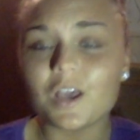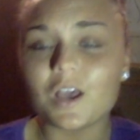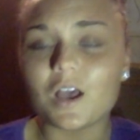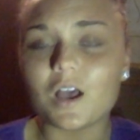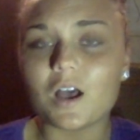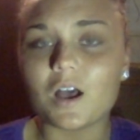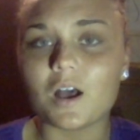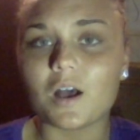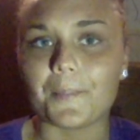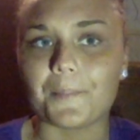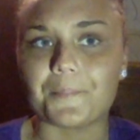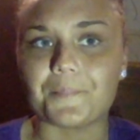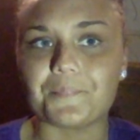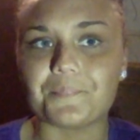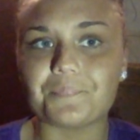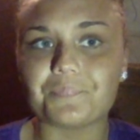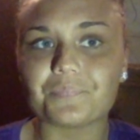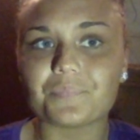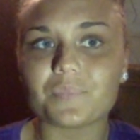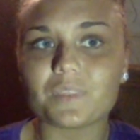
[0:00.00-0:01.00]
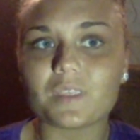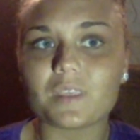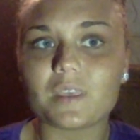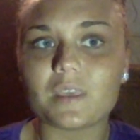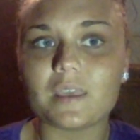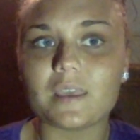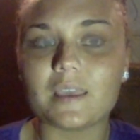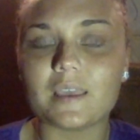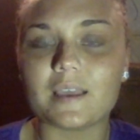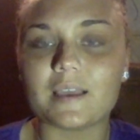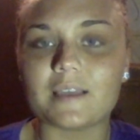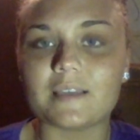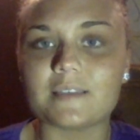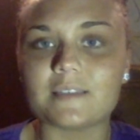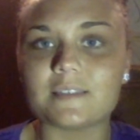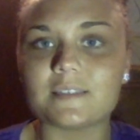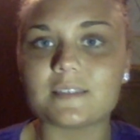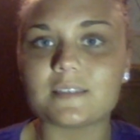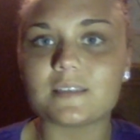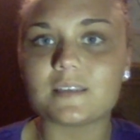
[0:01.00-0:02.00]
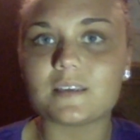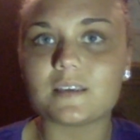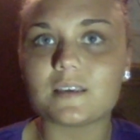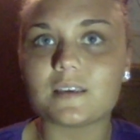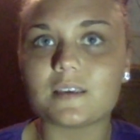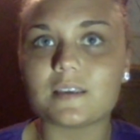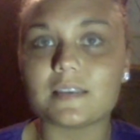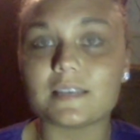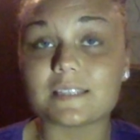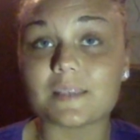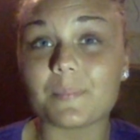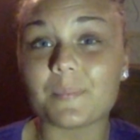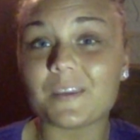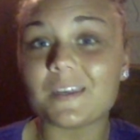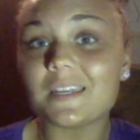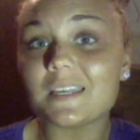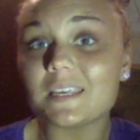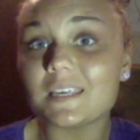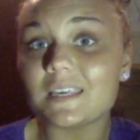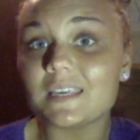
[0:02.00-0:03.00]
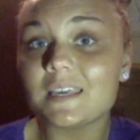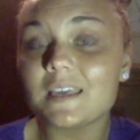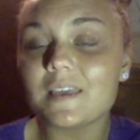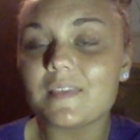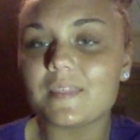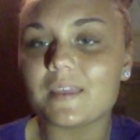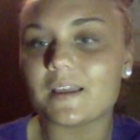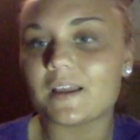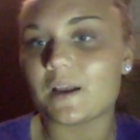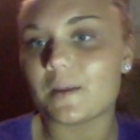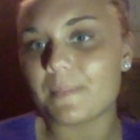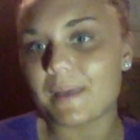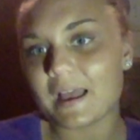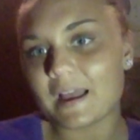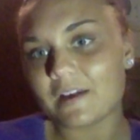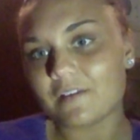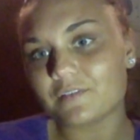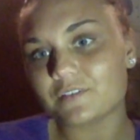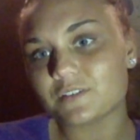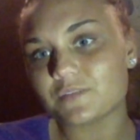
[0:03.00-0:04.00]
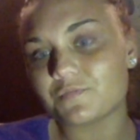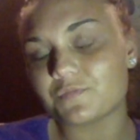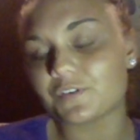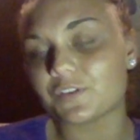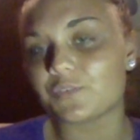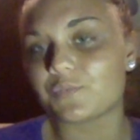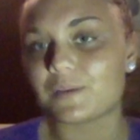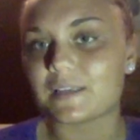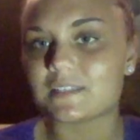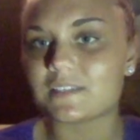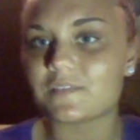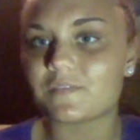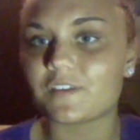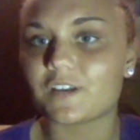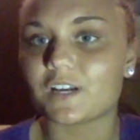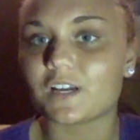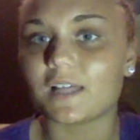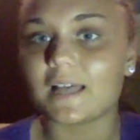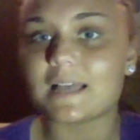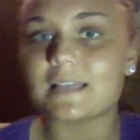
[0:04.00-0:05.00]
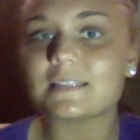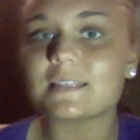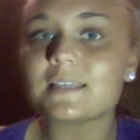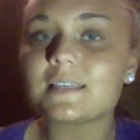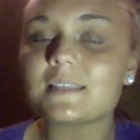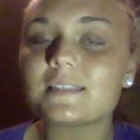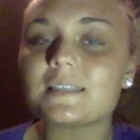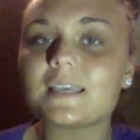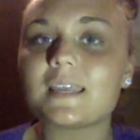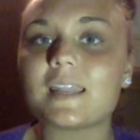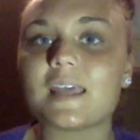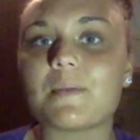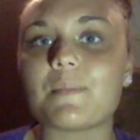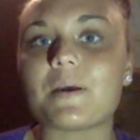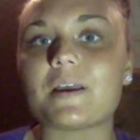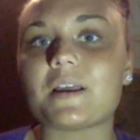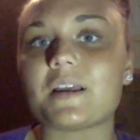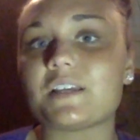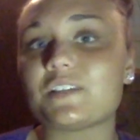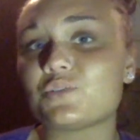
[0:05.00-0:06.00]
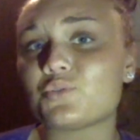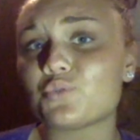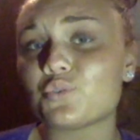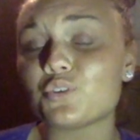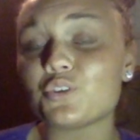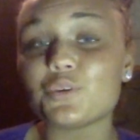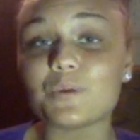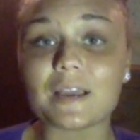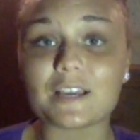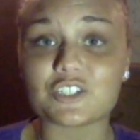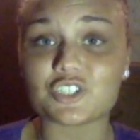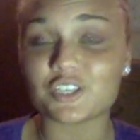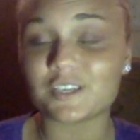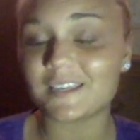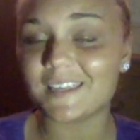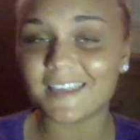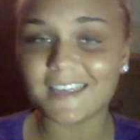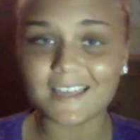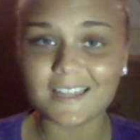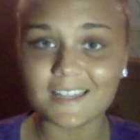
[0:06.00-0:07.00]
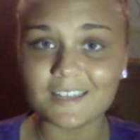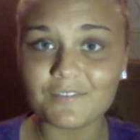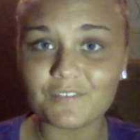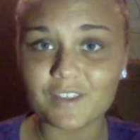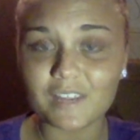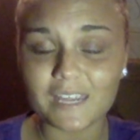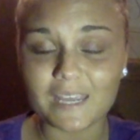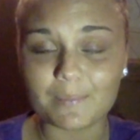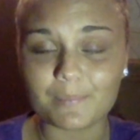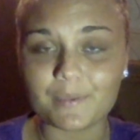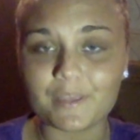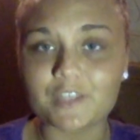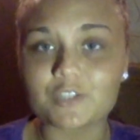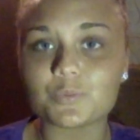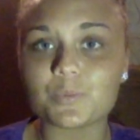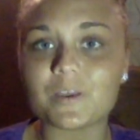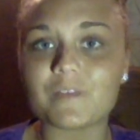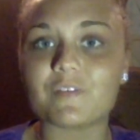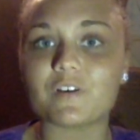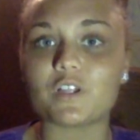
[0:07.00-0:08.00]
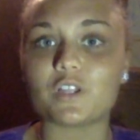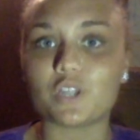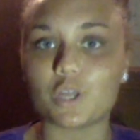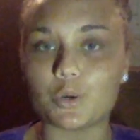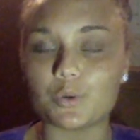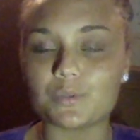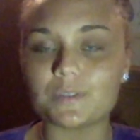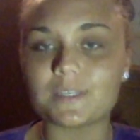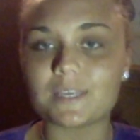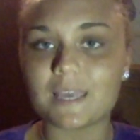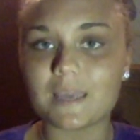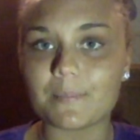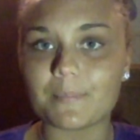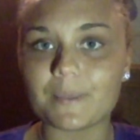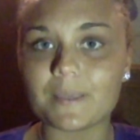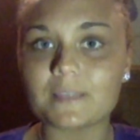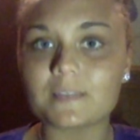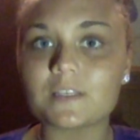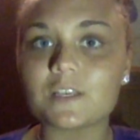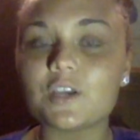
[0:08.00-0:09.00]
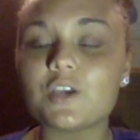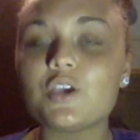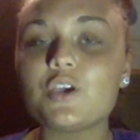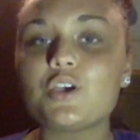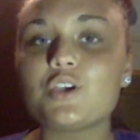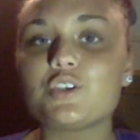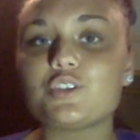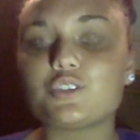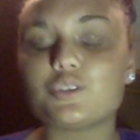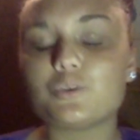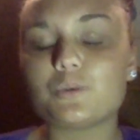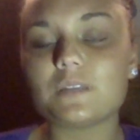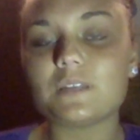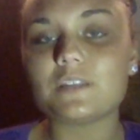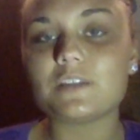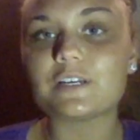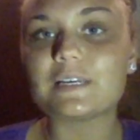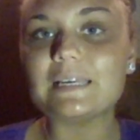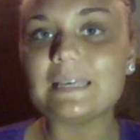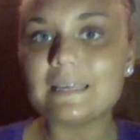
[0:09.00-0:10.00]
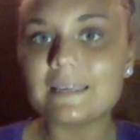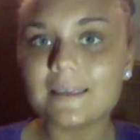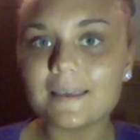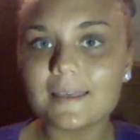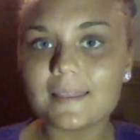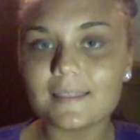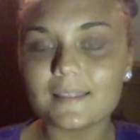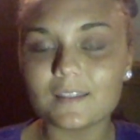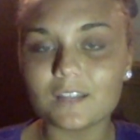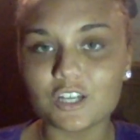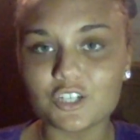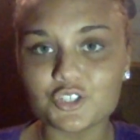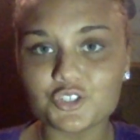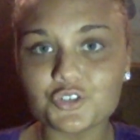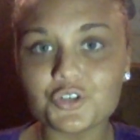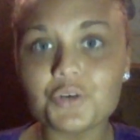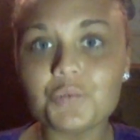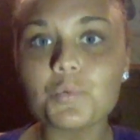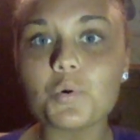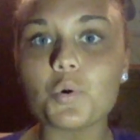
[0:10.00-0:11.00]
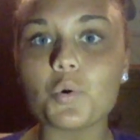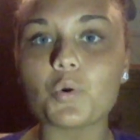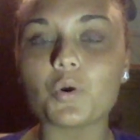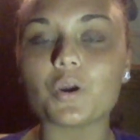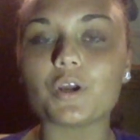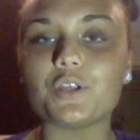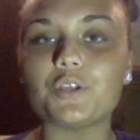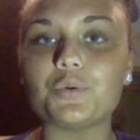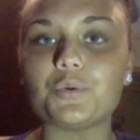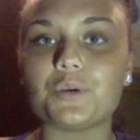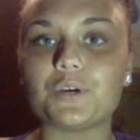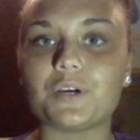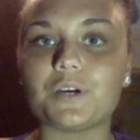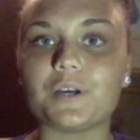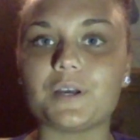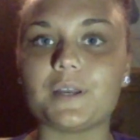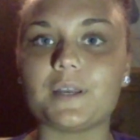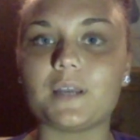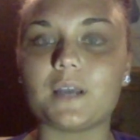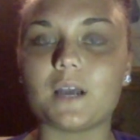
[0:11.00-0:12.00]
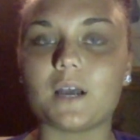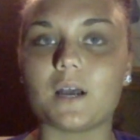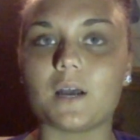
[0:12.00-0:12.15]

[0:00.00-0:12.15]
and get something to eat and then come back for the rest of their classes. And at my high school, you actually can't leave campus. We have a closed campus, so you could either eat in the lunchroom or you could